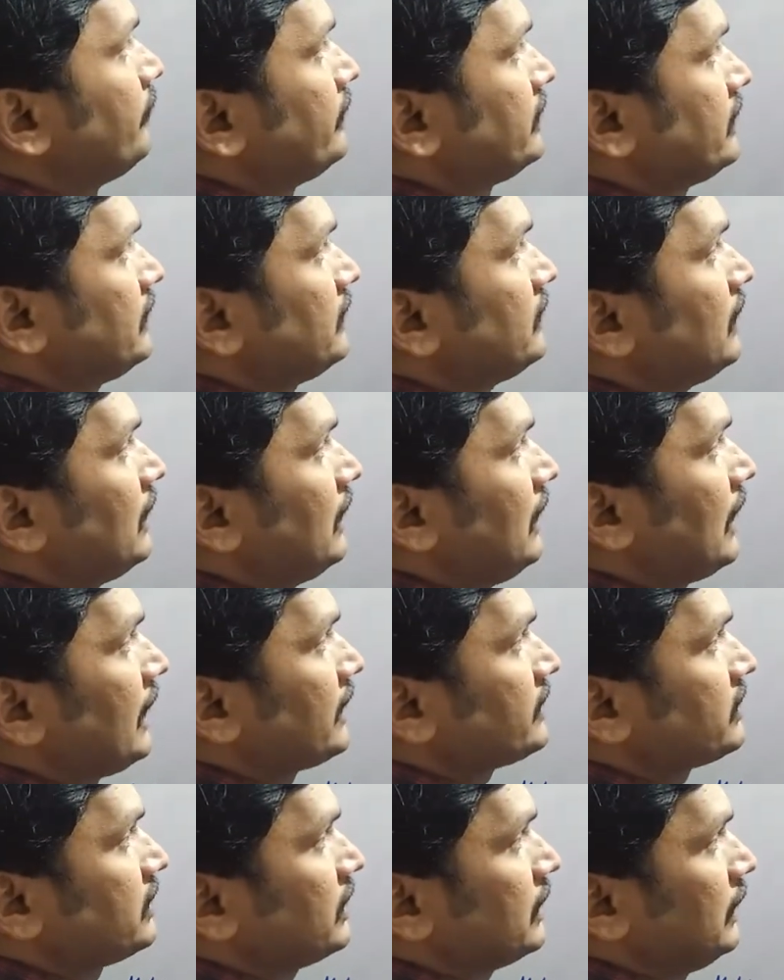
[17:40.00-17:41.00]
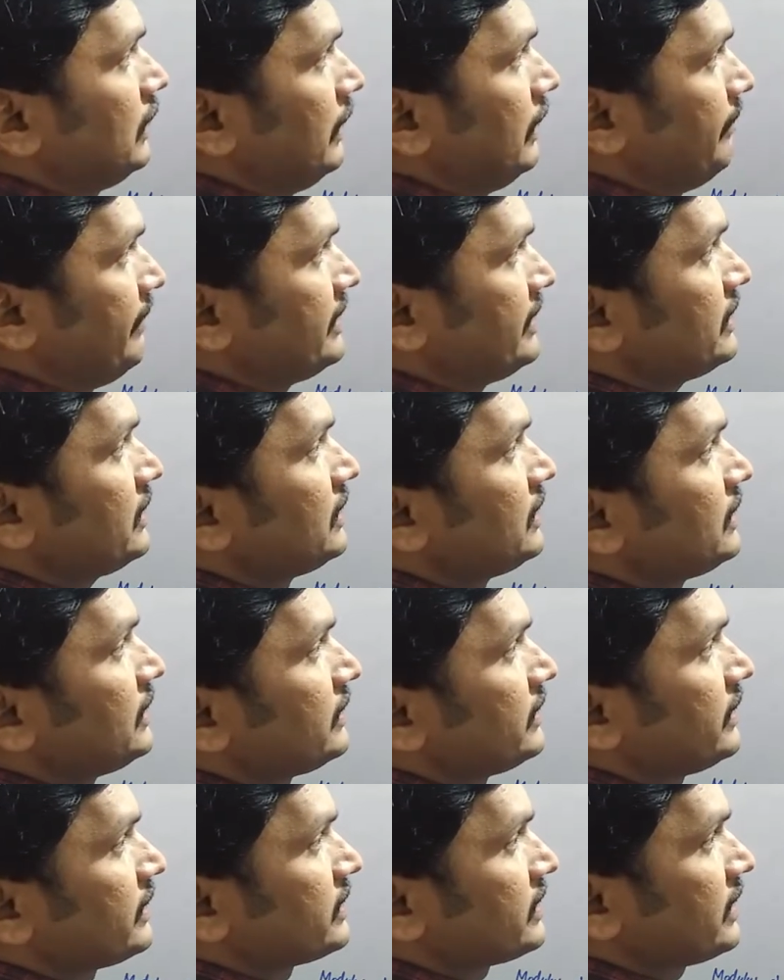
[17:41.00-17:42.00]
within elastic limit,
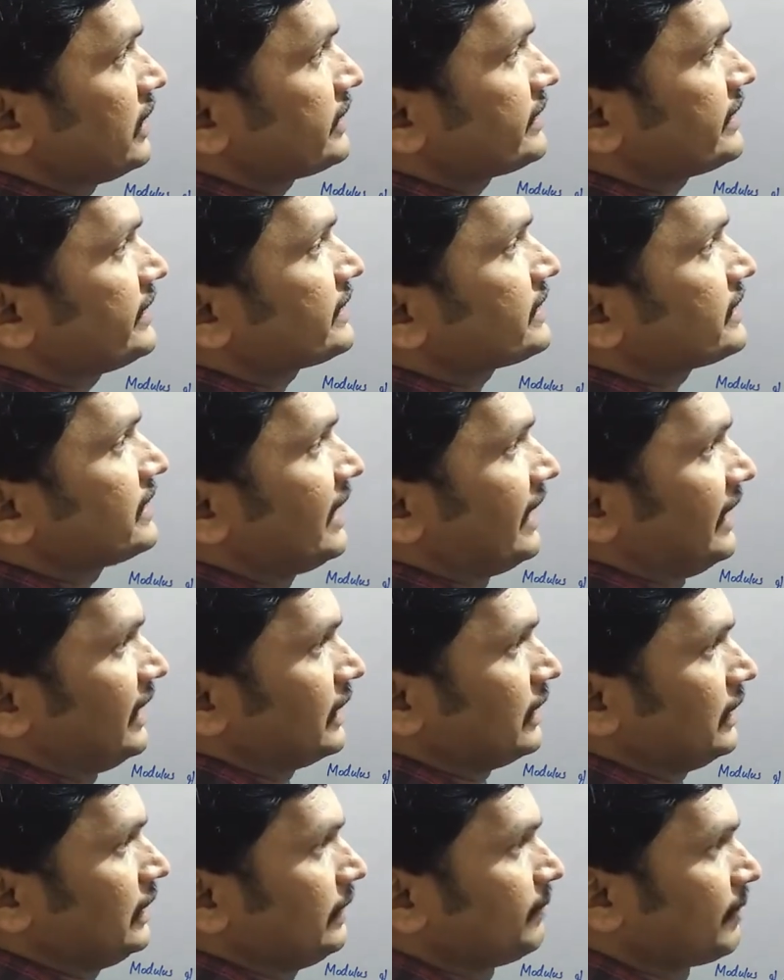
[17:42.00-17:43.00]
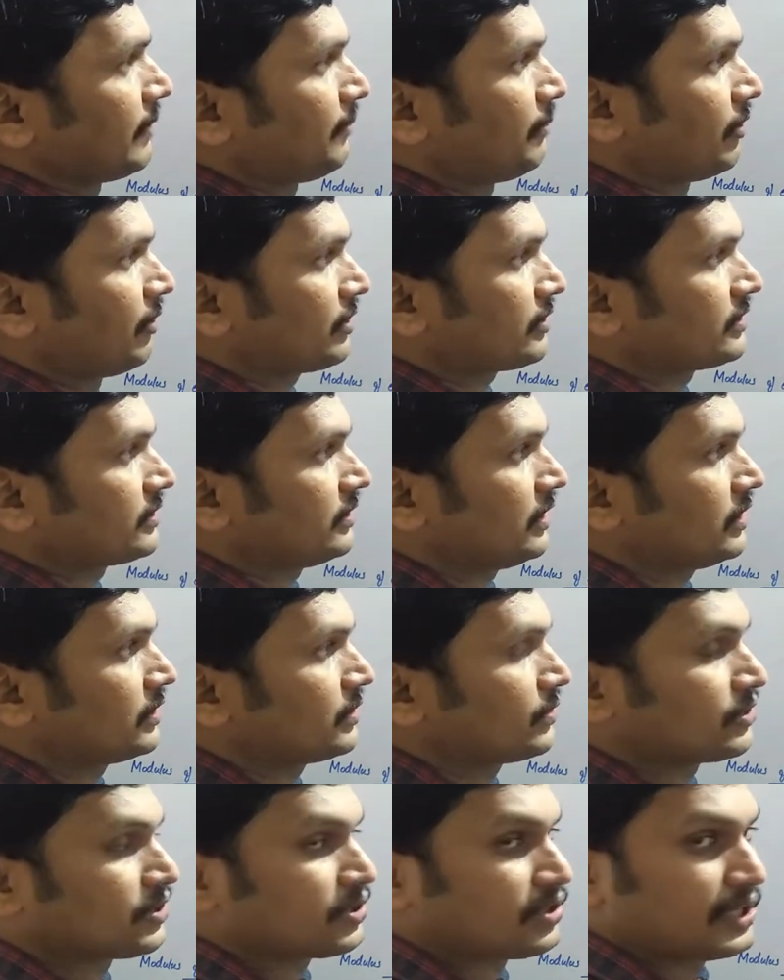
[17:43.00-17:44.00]
the stress is directly
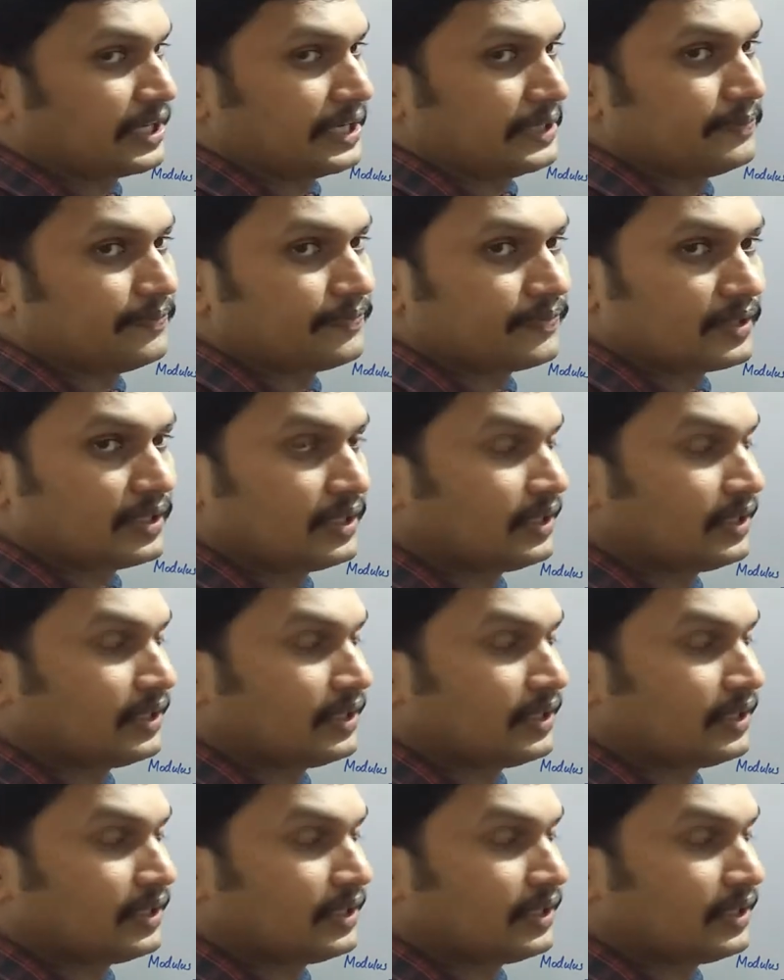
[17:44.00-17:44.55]
proportional to strain.